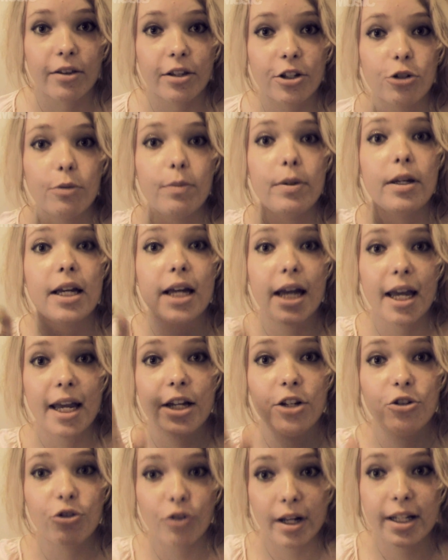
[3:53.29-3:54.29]
There should be
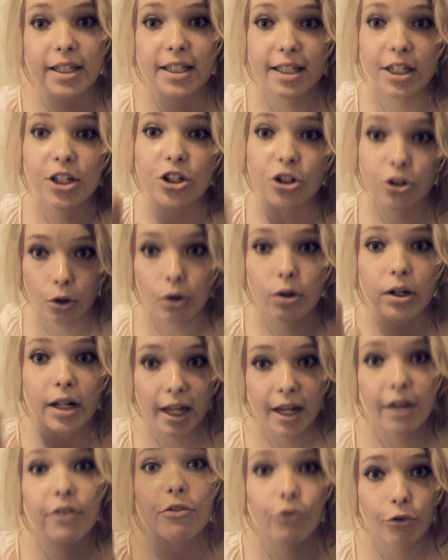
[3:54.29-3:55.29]
a transition on
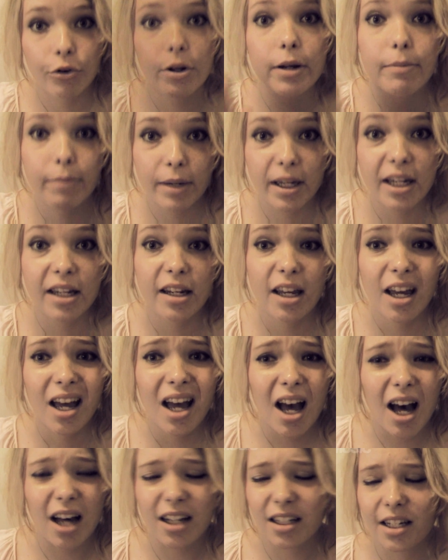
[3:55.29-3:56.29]
every beat,
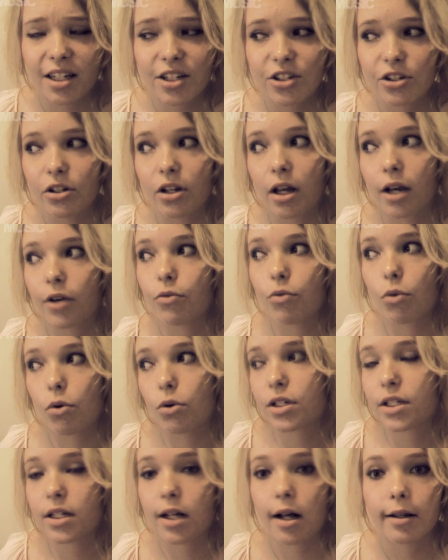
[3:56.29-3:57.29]
unless you like
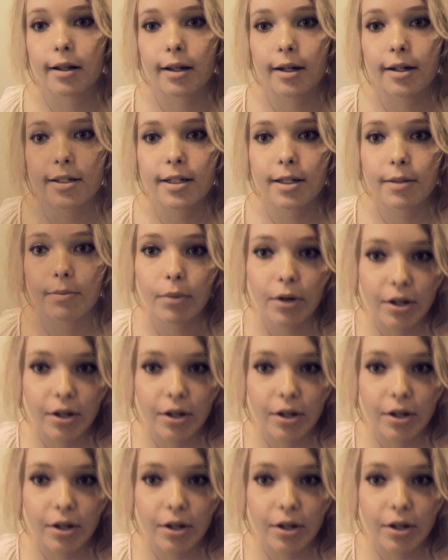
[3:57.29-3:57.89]
raw style editing.